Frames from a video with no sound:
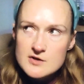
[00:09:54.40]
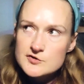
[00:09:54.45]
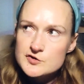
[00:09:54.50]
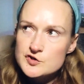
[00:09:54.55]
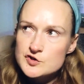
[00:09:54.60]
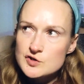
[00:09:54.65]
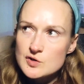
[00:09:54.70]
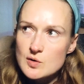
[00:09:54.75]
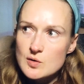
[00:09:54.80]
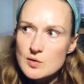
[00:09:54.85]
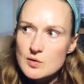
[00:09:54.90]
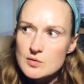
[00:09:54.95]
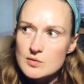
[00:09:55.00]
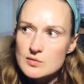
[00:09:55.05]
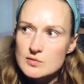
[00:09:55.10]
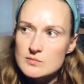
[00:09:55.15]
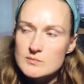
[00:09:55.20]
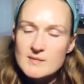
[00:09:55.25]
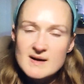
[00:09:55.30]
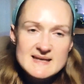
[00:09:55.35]

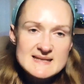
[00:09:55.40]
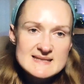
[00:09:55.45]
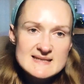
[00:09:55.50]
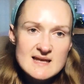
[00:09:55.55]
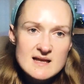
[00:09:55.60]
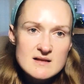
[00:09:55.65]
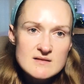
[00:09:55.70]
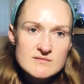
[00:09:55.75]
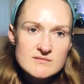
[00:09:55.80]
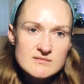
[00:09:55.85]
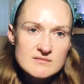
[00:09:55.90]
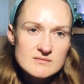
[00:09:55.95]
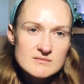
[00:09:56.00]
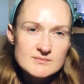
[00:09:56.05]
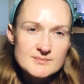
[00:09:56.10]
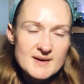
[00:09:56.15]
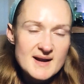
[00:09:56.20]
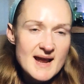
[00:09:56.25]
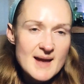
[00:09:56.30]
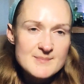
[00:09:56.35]
so myself,
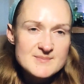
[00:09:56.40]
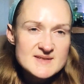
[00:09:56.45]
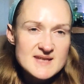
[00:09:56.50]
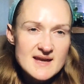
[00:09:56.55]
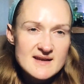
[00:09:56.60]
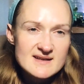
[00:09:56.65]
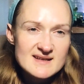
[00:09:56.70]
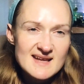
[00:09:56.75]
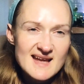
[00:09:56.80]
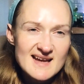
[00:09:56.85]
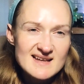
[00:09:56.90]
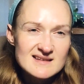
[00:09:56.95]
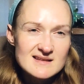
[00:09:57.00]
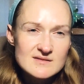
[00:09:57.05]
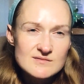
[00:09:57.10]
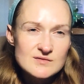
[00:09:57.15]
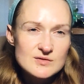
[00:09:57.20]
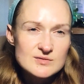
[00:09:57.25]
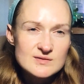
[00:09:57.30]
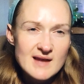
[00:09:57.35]
perhaps I
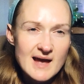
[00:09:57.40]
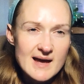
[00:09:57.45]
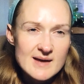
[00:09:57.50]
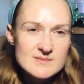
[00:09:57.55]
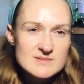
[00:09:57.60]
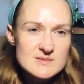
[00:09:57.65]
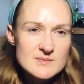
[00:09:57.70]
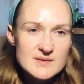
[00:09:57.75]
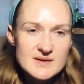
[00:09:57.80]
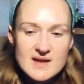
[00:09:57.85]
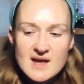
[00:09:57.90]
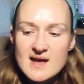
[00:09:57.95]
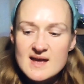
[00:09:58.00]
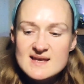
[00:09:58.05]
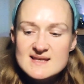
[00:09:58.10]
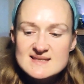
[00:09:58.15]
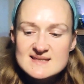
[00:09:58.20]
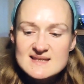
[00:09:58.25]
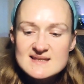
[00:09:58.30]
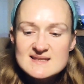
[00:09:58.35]
reacted a few times, but
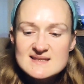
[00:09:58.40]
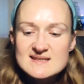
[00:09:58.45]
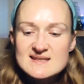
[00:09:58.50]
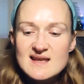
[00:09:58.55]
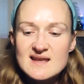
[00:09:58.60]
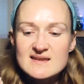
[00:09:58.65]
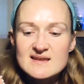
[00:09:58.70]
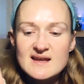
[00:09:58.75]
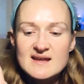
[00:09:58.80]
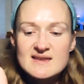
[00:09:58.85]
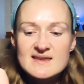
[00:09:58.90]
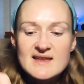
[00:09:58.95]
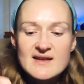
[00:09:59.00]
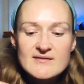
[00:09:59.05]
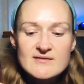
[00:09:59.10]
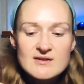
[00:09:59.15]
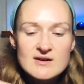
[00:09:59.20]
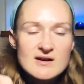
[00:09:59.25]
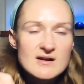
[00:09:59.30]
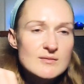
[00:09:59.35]
since then
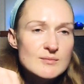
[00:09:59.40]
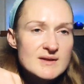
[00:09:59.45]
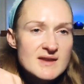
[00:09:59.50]
whenever